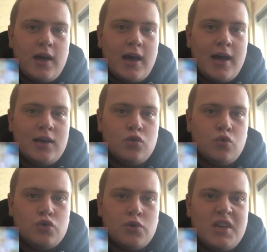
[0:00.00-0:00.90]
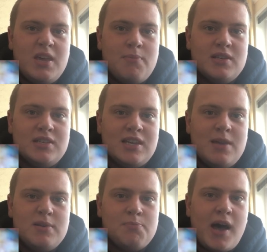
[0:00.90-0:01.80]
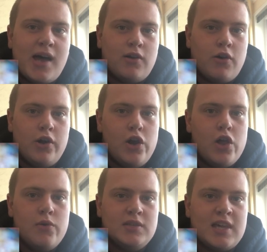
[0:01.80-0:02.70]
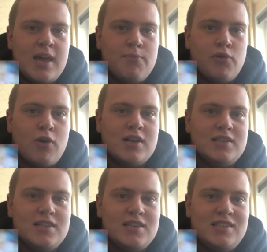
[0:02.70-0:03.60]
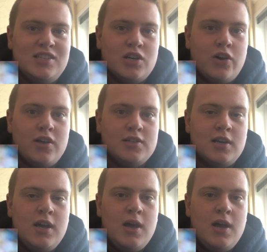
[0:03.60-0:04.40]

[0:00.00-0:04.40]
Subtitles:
and also keep his pad height low as the game progresses, as he tires.